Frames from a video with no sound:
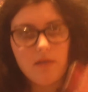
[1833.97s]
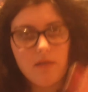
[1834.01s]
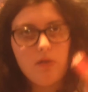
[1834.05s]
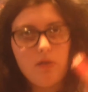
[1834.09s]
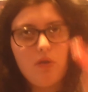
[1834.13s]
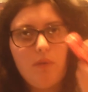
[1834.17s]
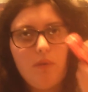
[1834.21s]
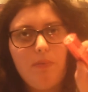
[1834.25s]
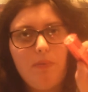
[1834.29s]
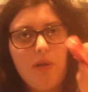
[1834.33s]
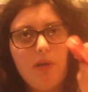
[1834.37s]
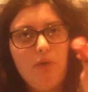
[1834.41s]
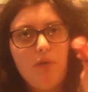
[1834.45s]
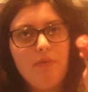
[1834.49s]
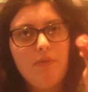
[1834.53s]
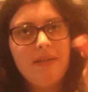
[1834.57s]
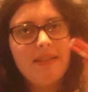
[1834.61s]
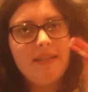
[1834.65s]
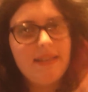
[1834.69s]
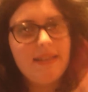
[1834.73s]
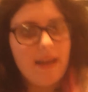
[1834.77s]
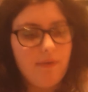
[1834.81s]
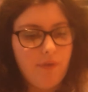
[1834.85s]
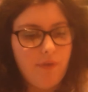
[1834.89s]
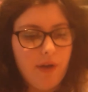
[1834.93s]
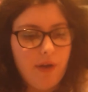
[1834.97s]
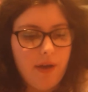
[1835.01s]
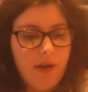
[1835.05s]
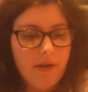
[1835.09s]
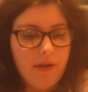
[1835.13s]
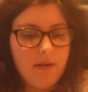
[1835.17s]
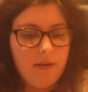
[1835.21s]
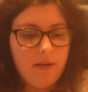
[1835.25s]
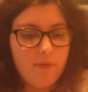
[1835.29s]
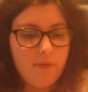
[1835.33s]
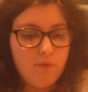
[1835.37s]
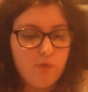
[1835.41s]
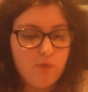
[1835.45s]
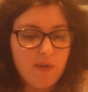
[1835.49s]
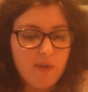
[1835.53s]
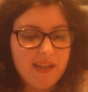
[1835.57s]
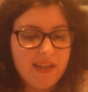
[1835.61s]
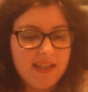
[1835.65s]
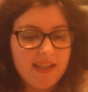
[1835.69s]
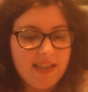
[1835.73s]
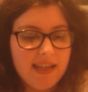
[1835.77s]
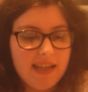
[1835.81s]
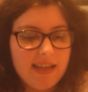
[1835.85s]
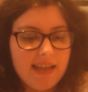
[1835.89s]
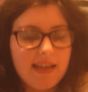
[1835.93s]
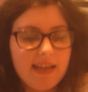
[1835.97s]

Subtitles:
W7 3D